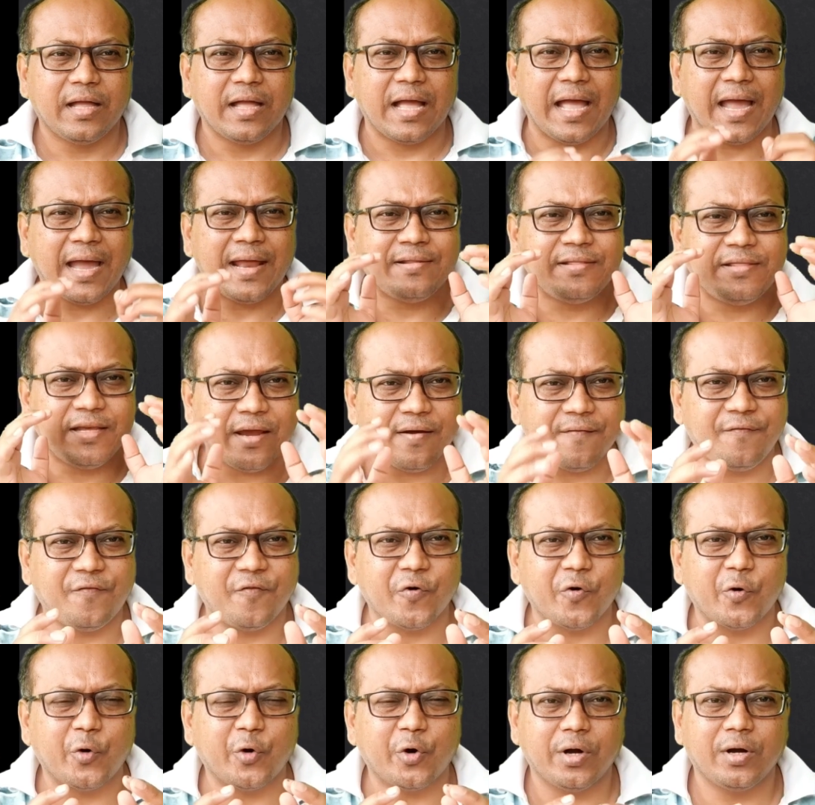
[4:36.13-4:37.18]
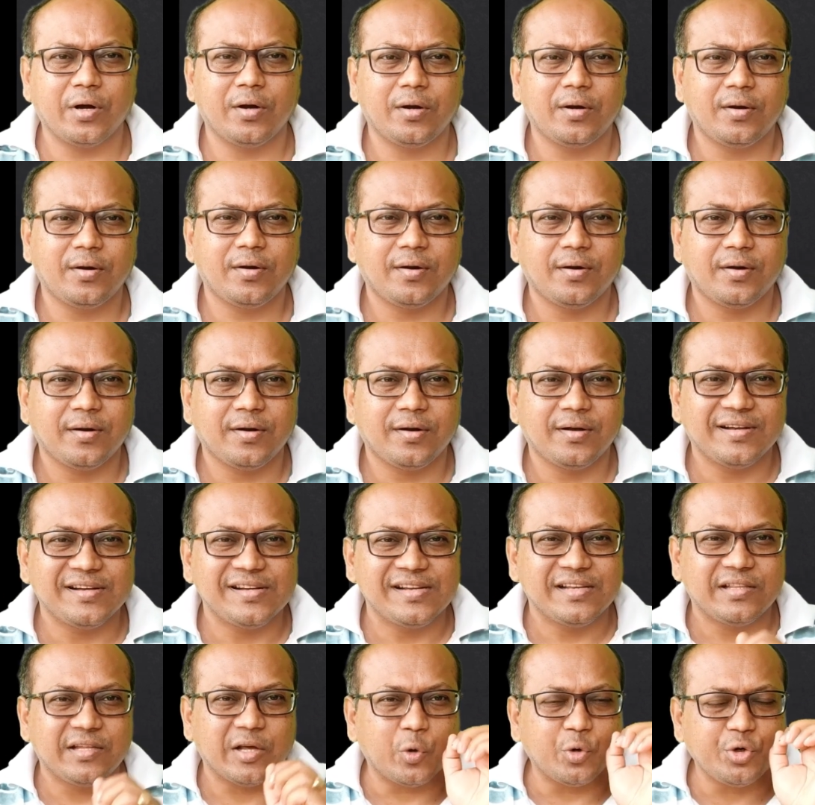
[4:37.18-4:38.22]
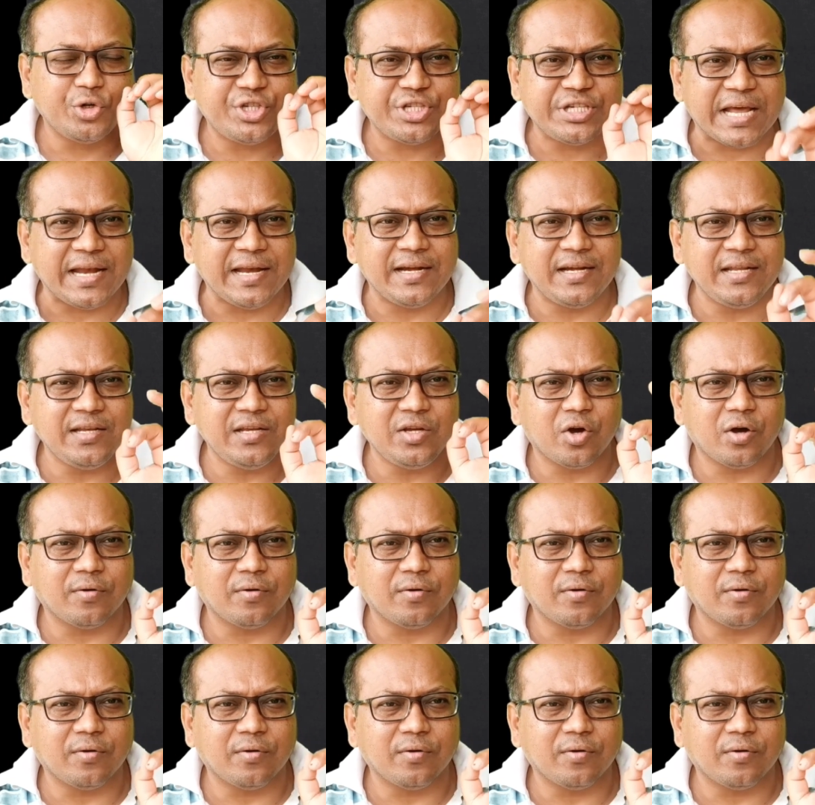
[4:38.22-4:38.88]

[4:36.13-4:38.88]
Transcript: and therefore the originality